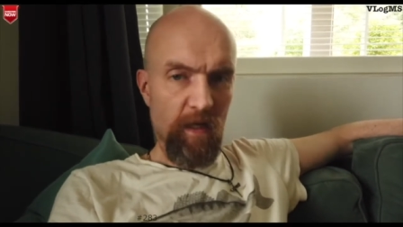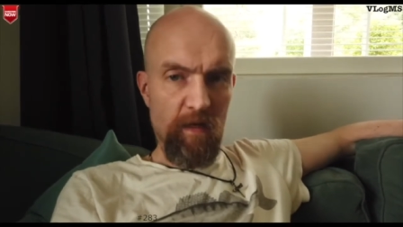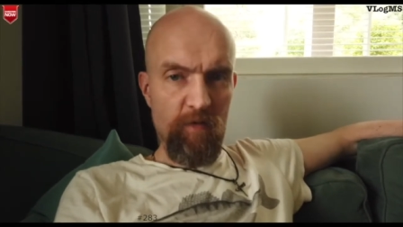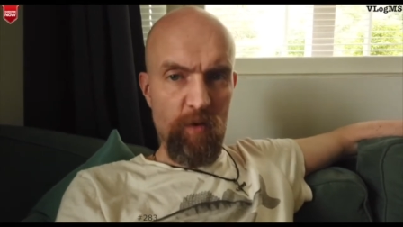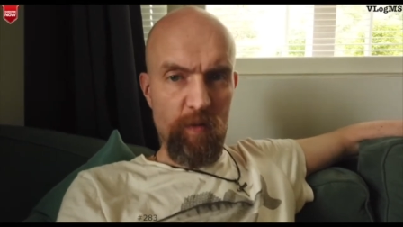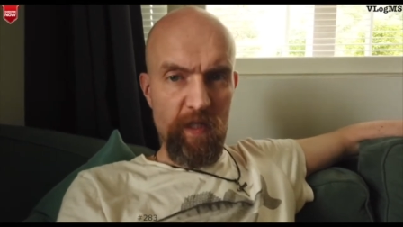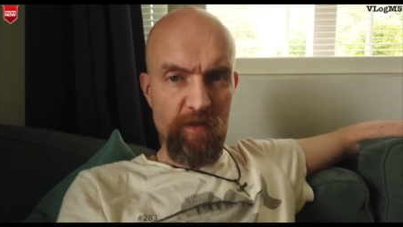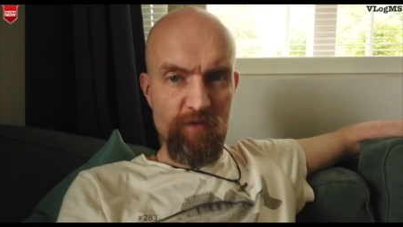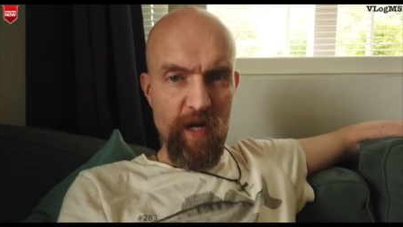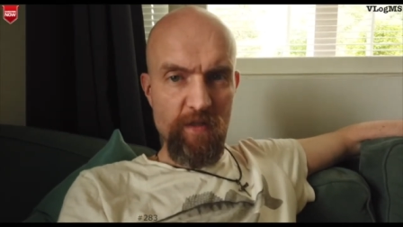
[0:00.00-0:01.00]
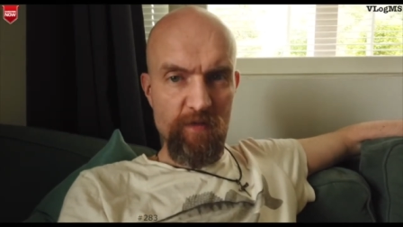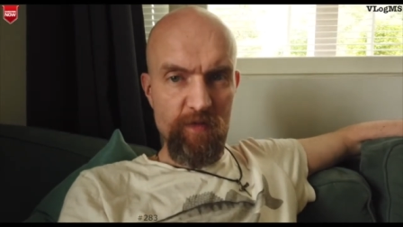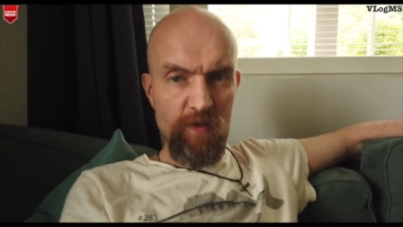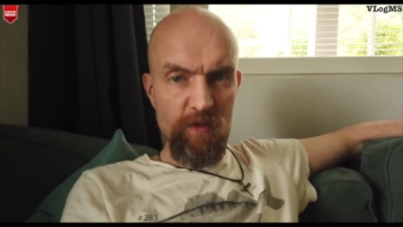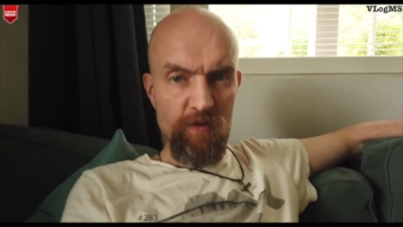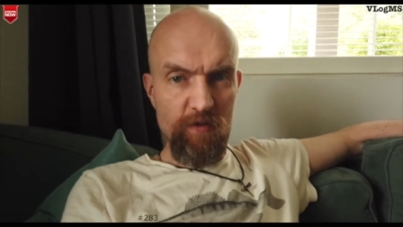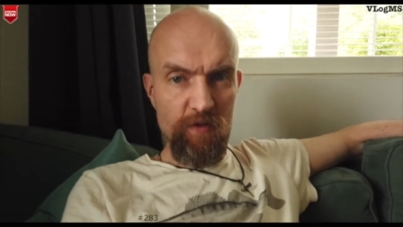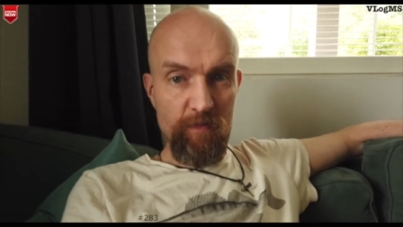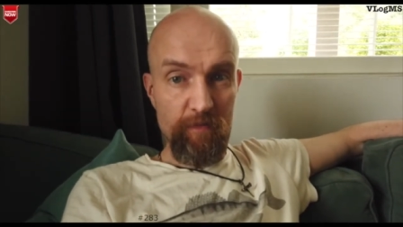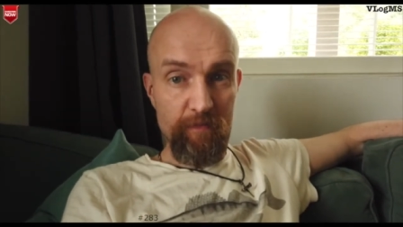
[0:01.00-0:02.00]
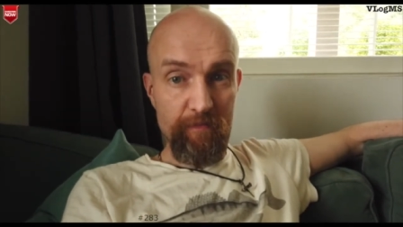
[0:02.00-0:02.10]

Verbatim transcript: I've already transferred all,